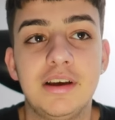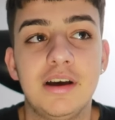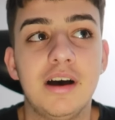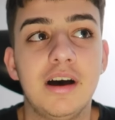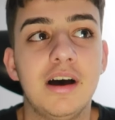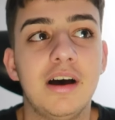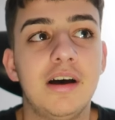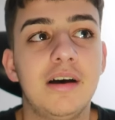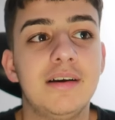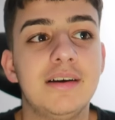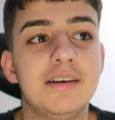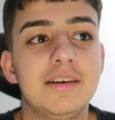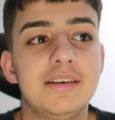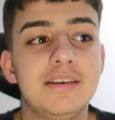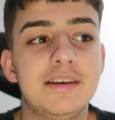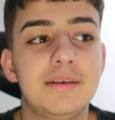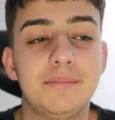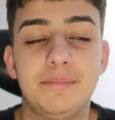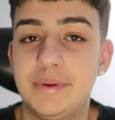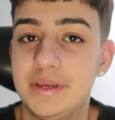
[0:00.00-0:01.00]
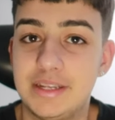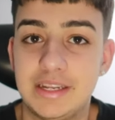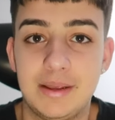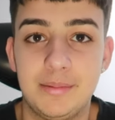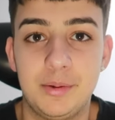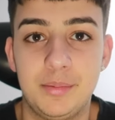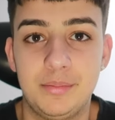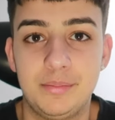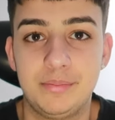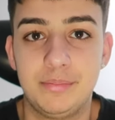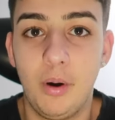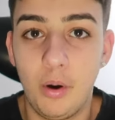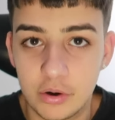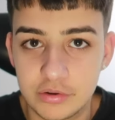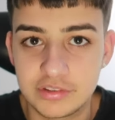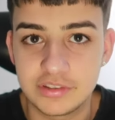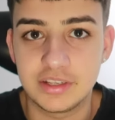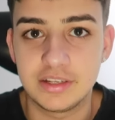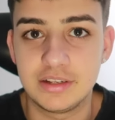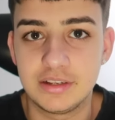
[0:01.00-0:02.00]
Uh, and big name in
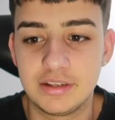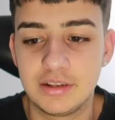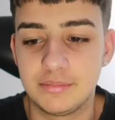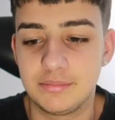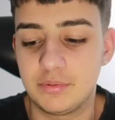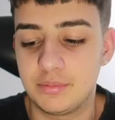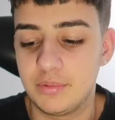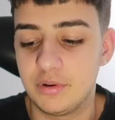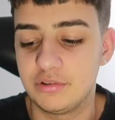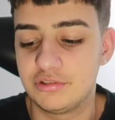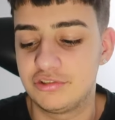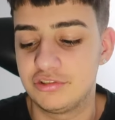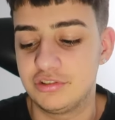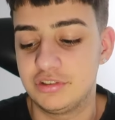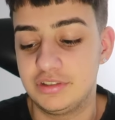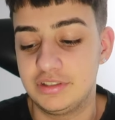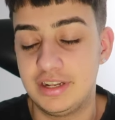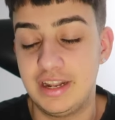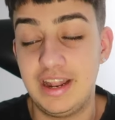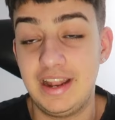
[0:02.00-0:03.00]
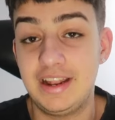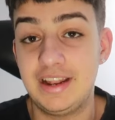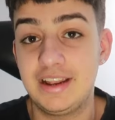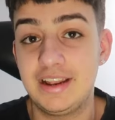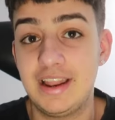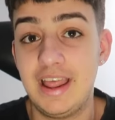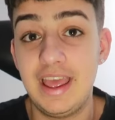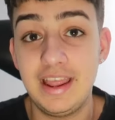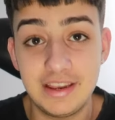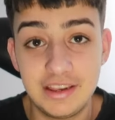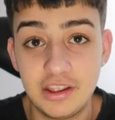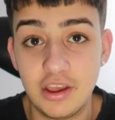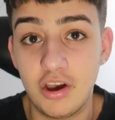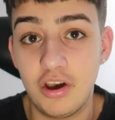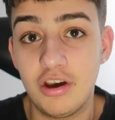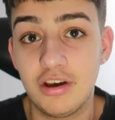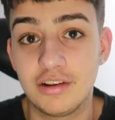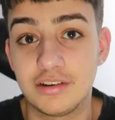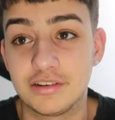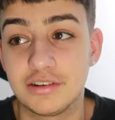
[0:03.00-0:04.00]
boxing and promotion. Eddie
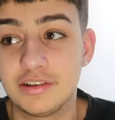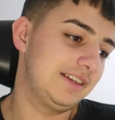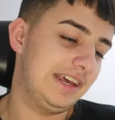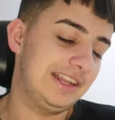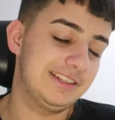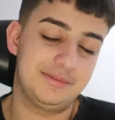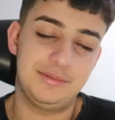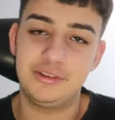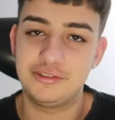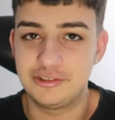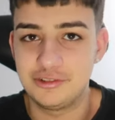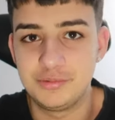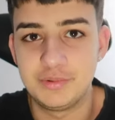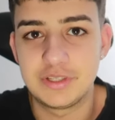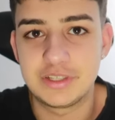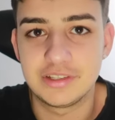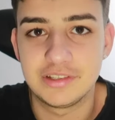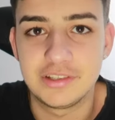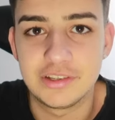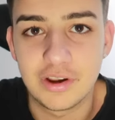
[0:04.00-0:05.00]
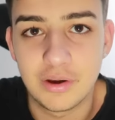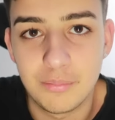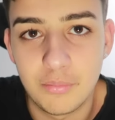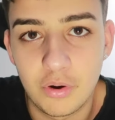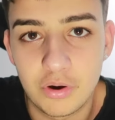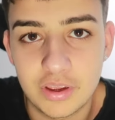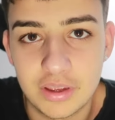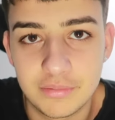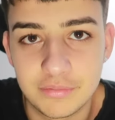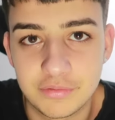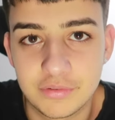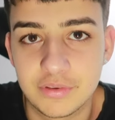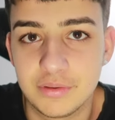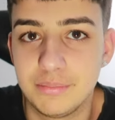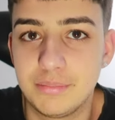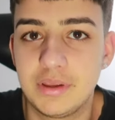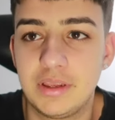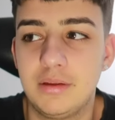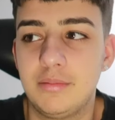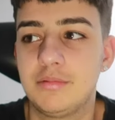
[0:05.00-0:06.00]
Hearn, as much as we can, you know, mock him for the
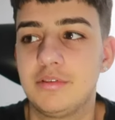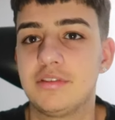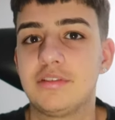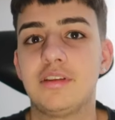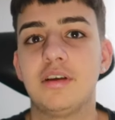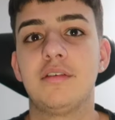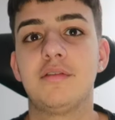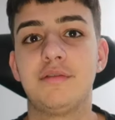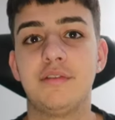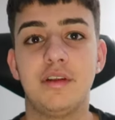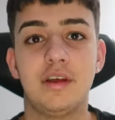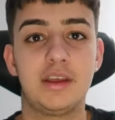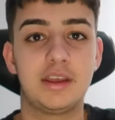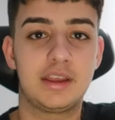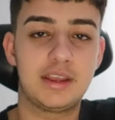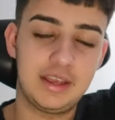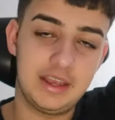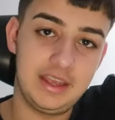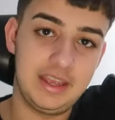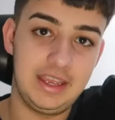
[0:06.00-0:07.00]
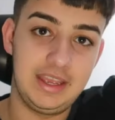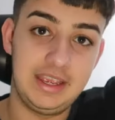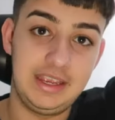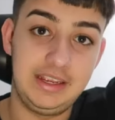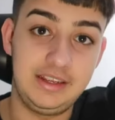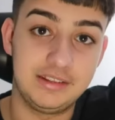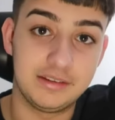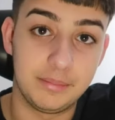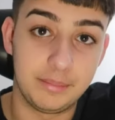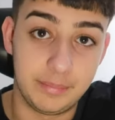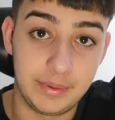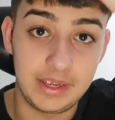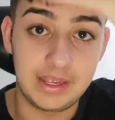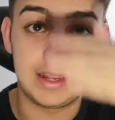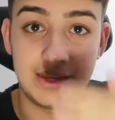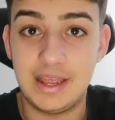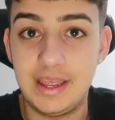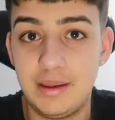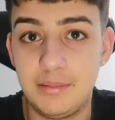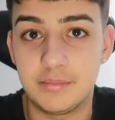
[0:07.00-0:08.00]
memes and stuff, like, he's a
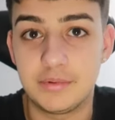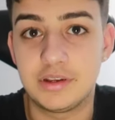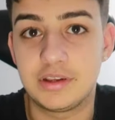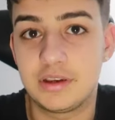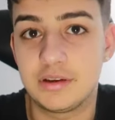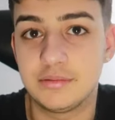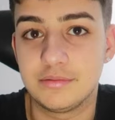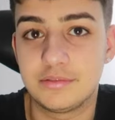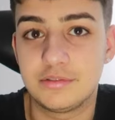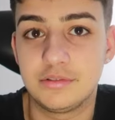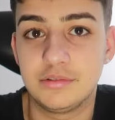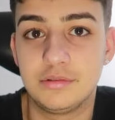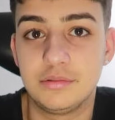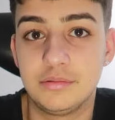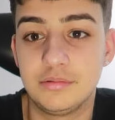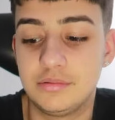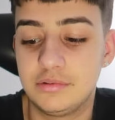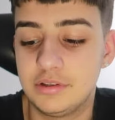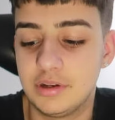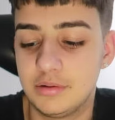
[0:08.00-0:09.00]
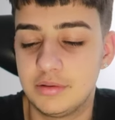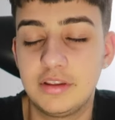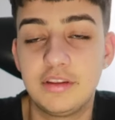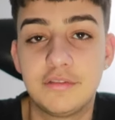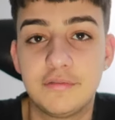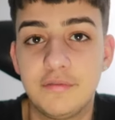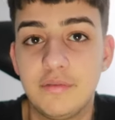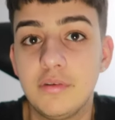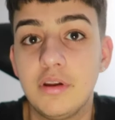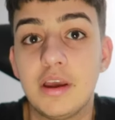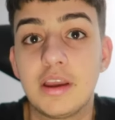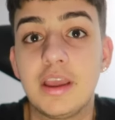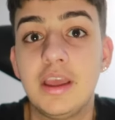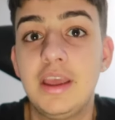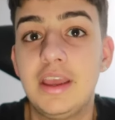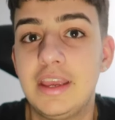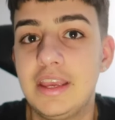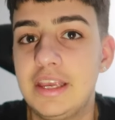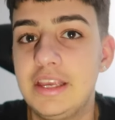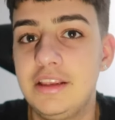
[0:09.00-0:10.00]
big name when it comes to, you know, these, like,
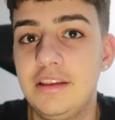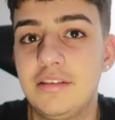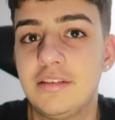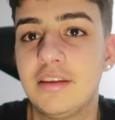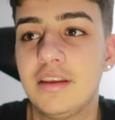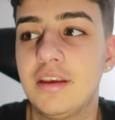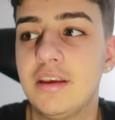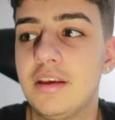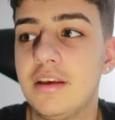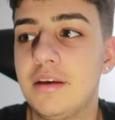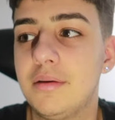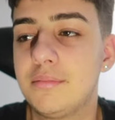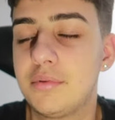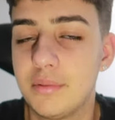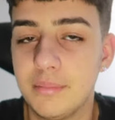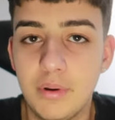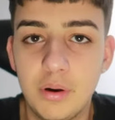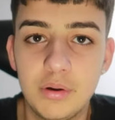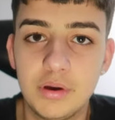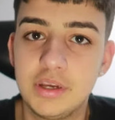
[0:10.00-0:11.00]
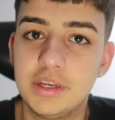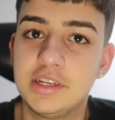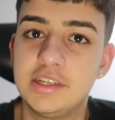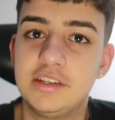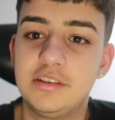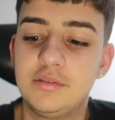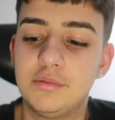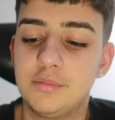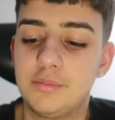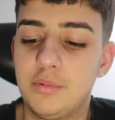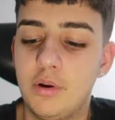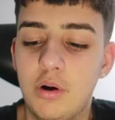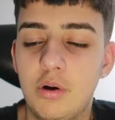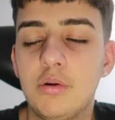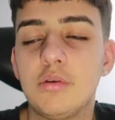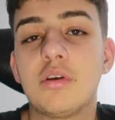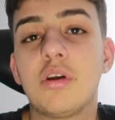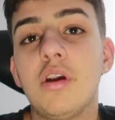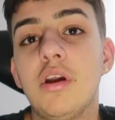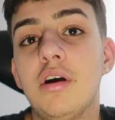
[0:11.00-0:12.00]
he's promoted
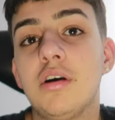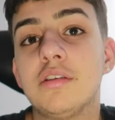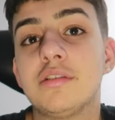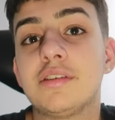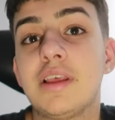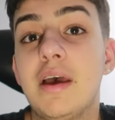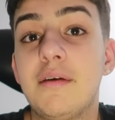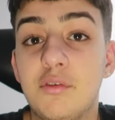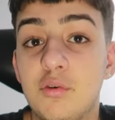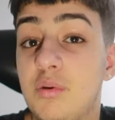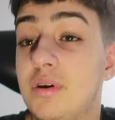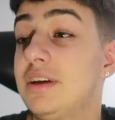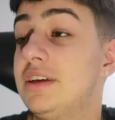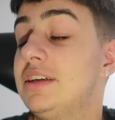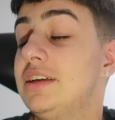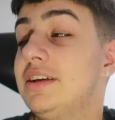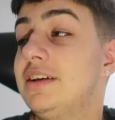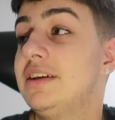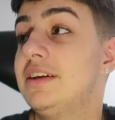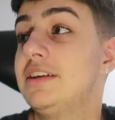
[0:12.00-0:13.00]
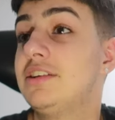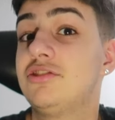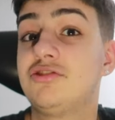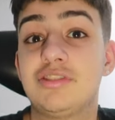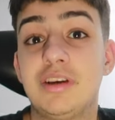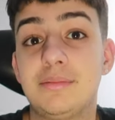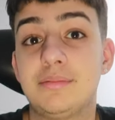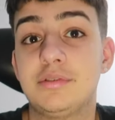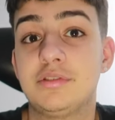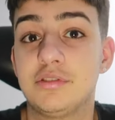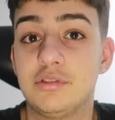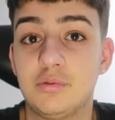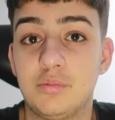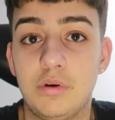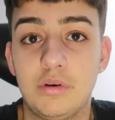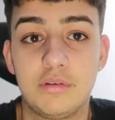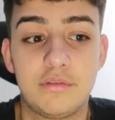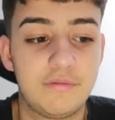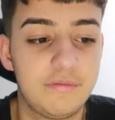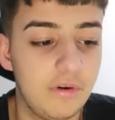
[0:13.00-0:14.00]
world class heavyweight champions of the
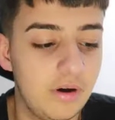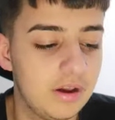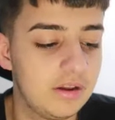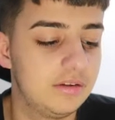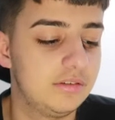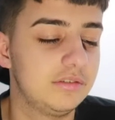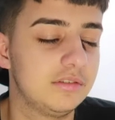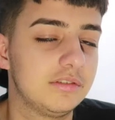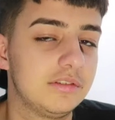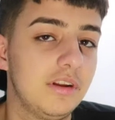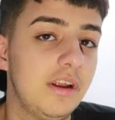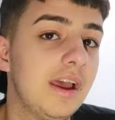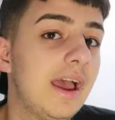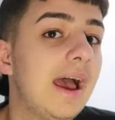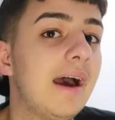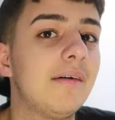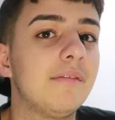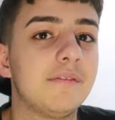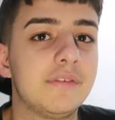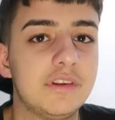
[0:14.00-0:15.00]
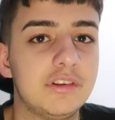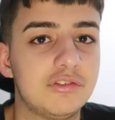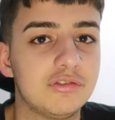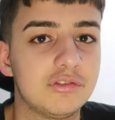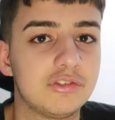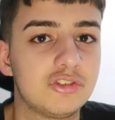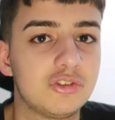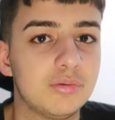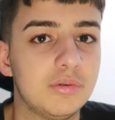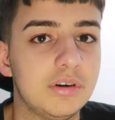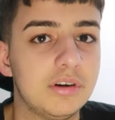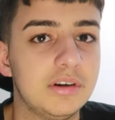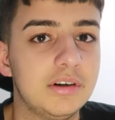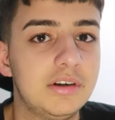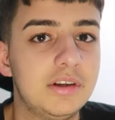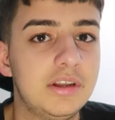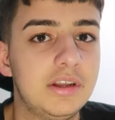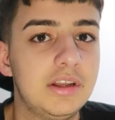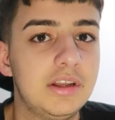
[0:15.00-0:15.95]
world fighters like Anthony Joshua,